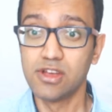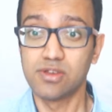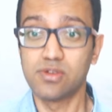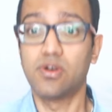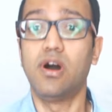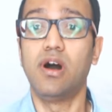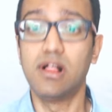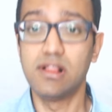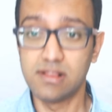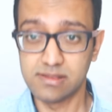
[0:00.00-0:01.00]
to
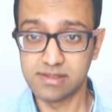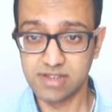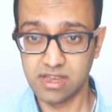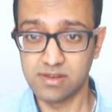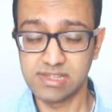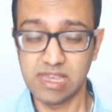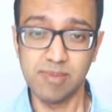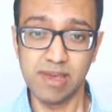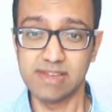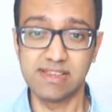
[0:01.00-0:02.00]
call the JUnit's
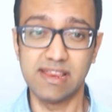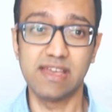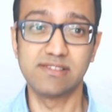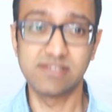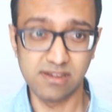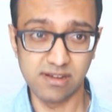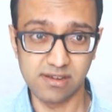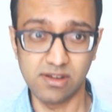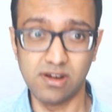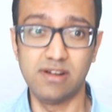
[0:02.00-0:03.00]
APIs, like
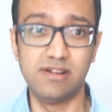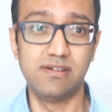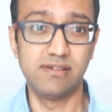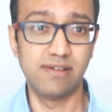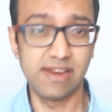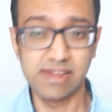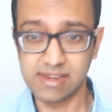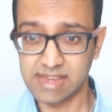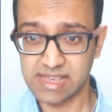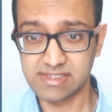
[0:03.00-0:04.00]
assert or
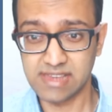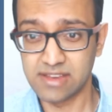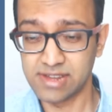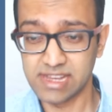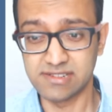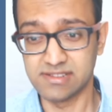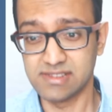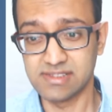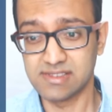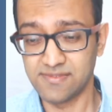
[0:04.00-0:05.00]
writing test annotations
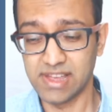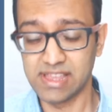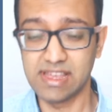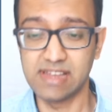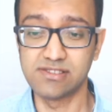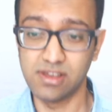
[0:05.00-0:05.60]
and stuff like that.